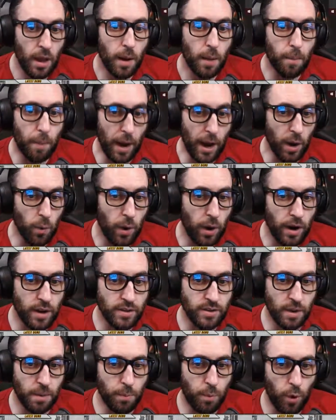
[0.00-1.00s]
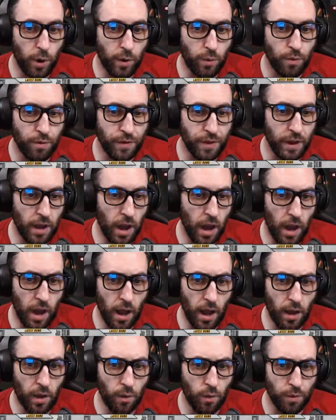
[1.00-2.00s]
BioWare at some point
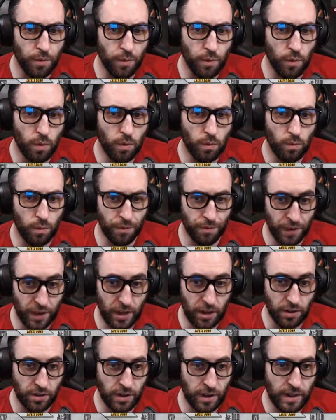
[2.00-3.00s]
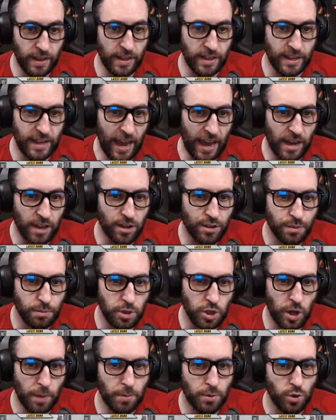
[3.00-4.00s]
revealed that the Cataclysm and
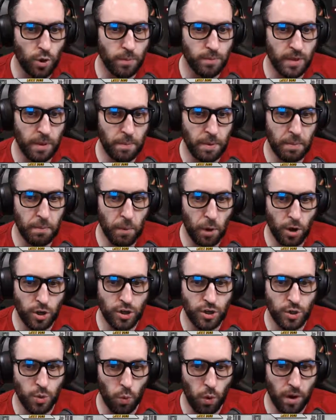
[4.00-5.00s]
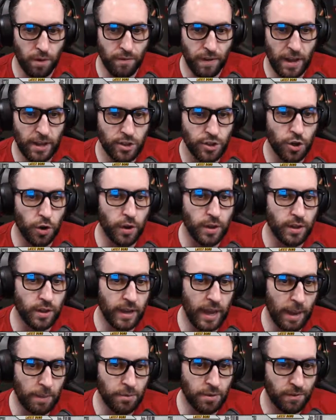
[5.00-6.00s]
Shaper Storms had been merged into one event during the
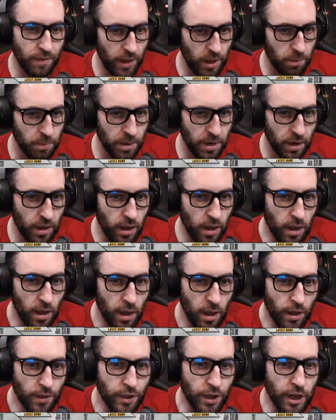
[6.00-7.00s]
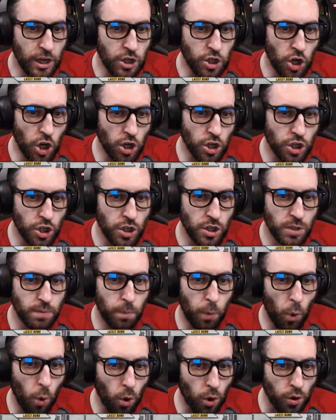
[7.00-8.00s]
game's development. The conjunctions
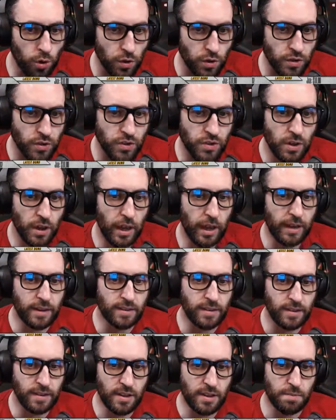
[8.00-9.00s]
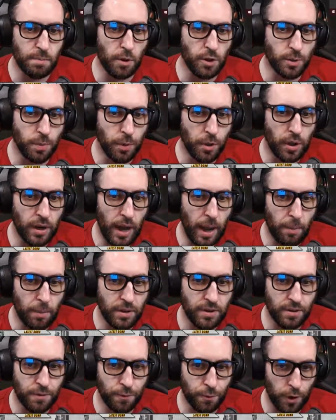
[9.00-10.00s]
portals exist as multiple
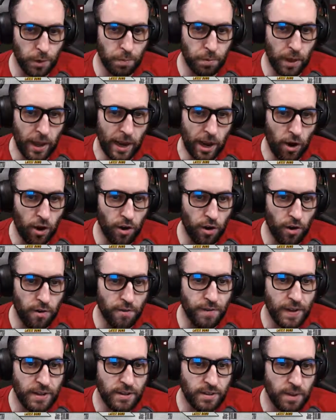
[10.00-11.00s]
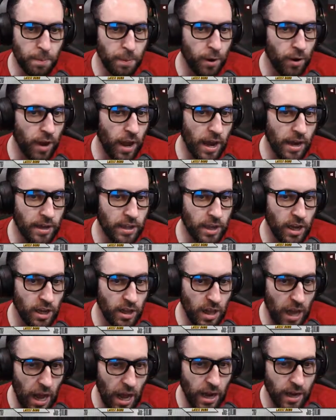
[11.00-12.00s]
anomalies in free play and are events that periodically
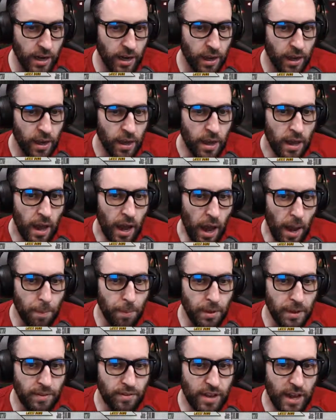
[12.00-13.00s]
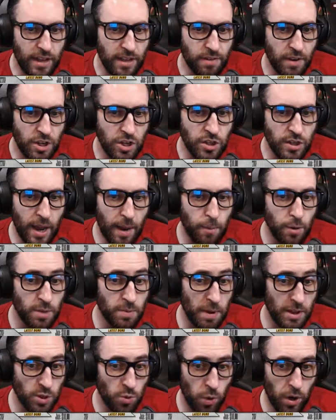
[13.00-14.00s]
unlock. I believe the activation timer is
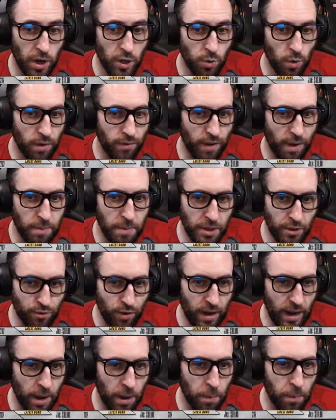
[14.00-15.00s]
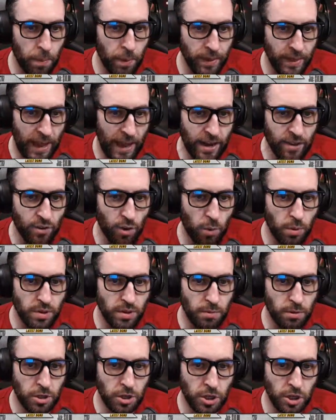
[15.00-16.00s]
about 20 to 25 minutes right now, but that is always
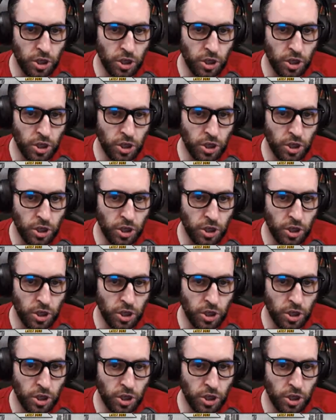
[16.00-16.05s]
subject to